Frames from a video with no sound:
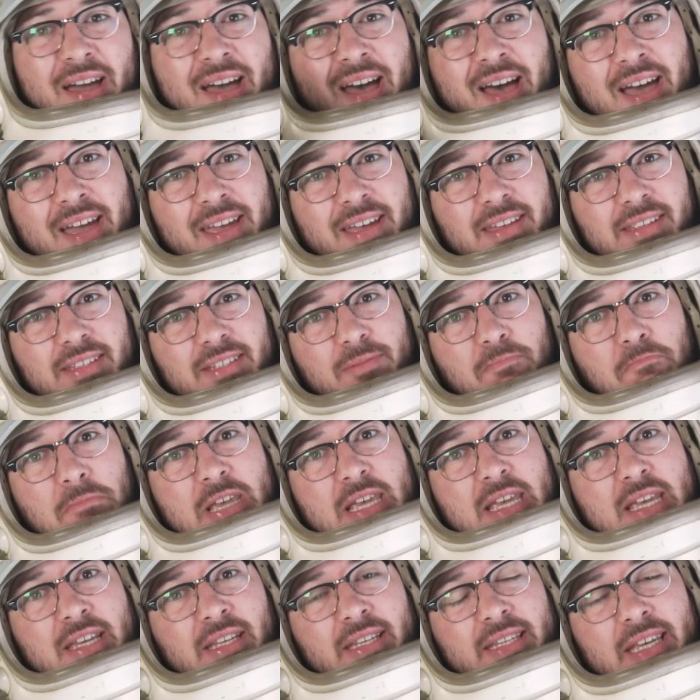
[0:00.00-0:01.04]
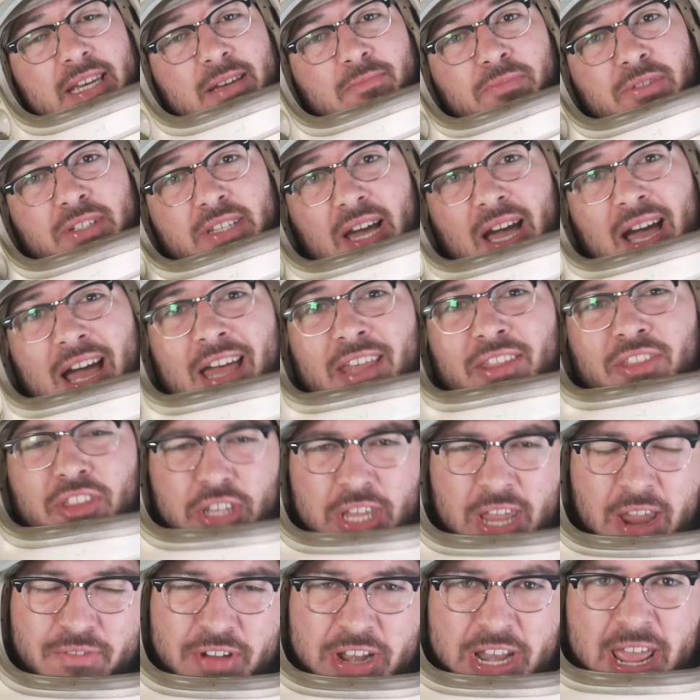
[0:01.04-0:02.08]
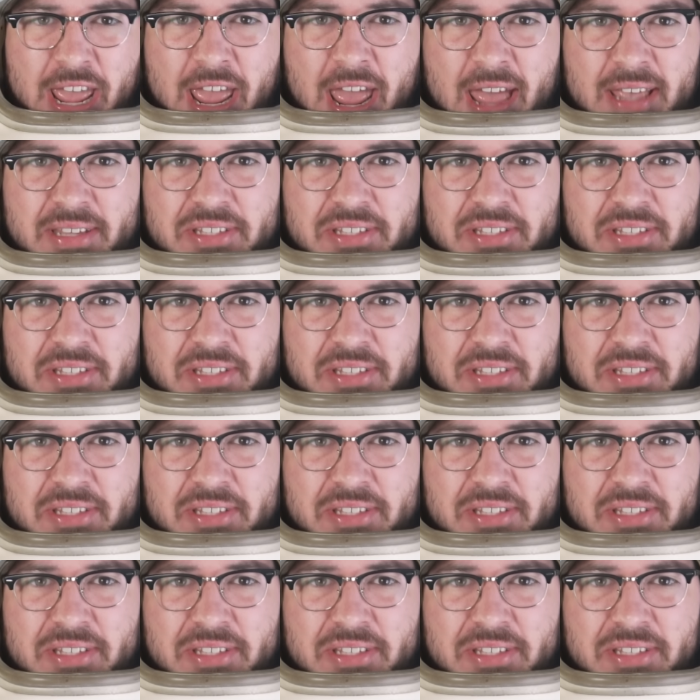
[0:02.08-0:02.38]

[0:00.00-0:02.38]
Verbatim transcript: Hi, it's me, Tim Dodd, the Everyday